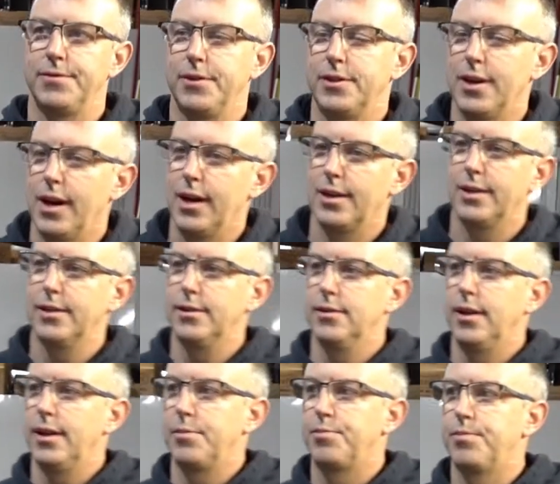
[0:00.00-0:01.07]
if you're talking
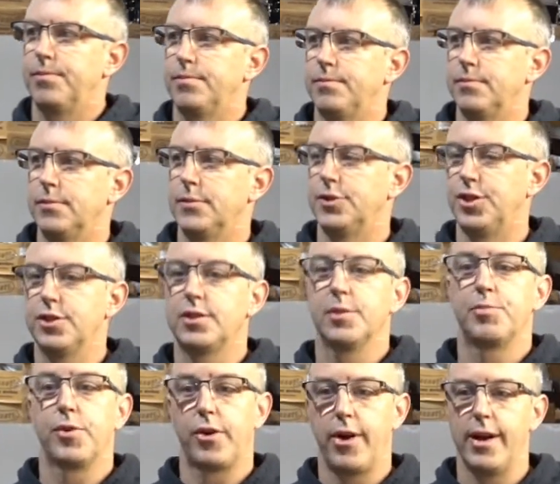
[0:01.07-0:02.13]
like just the
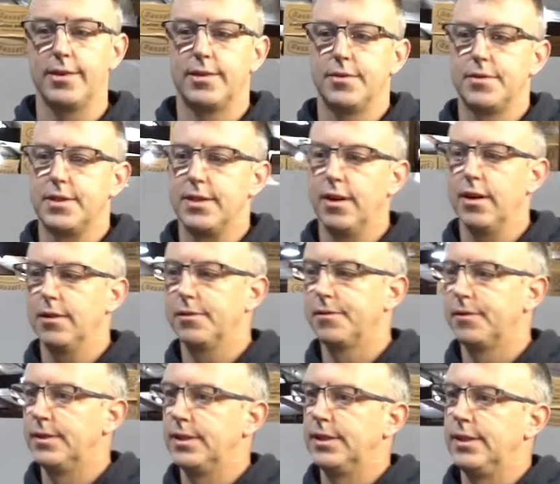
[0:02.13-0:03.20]
progressive
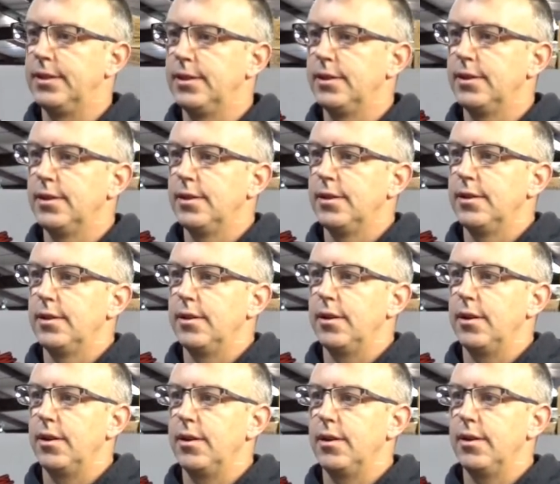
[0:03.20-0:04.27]
stuff,
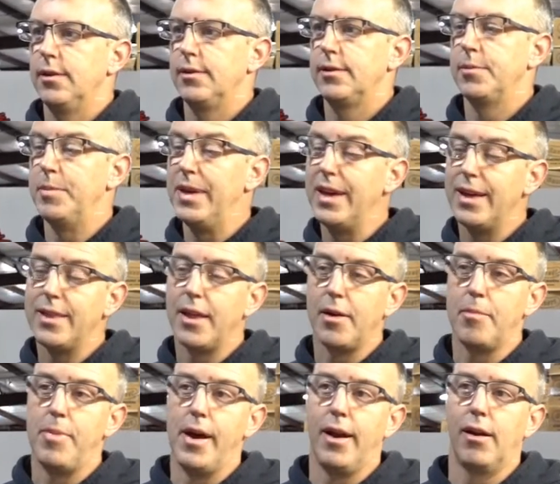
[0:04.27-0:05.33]
to me they're
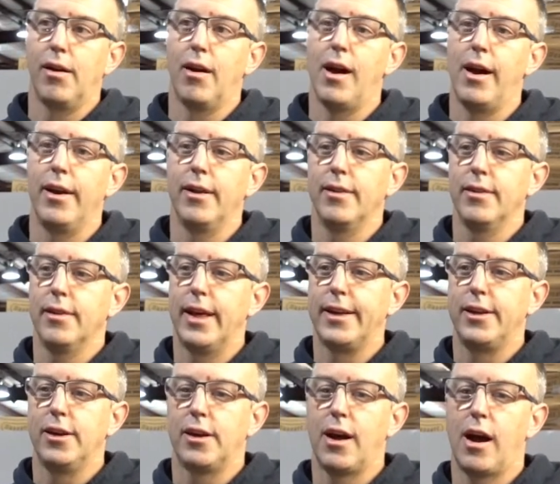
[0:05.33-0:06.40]
better on
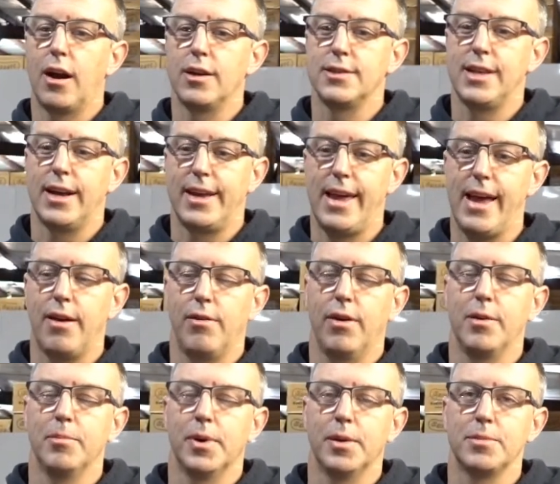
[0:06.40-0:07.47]
like your cars that can't
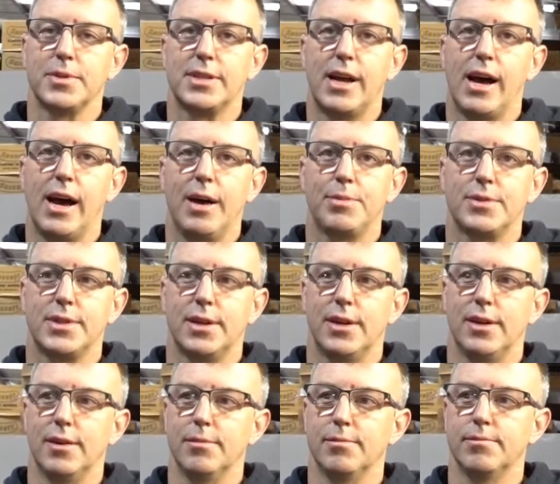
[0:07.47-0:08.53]
run bump stops.
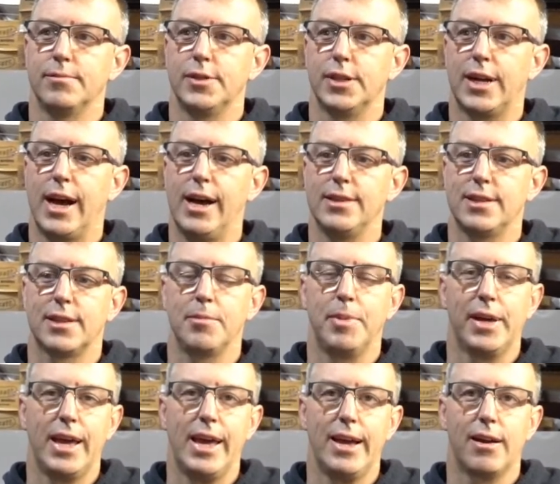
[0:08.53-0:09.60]
Your guys like the
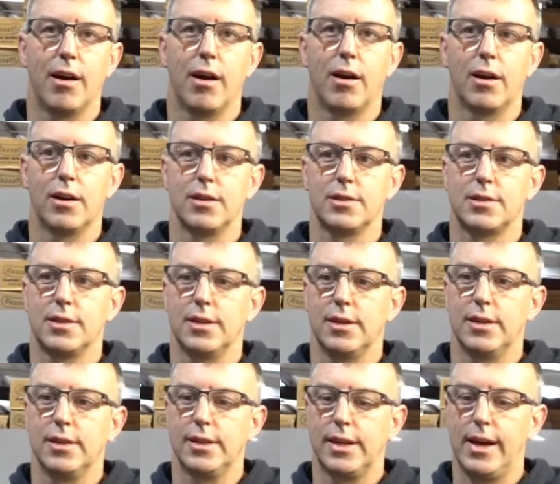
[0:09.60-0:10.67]
big 8 cars,
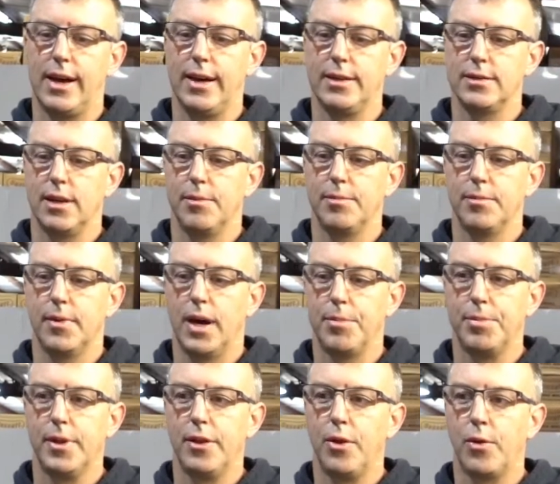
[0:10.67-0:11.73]
the guys up
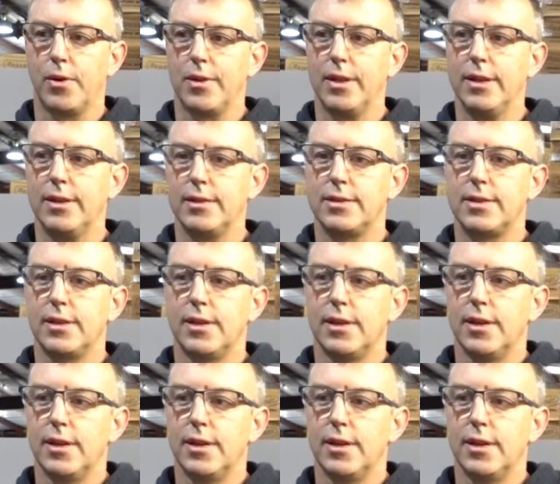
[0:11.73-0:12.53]
in the Northeast,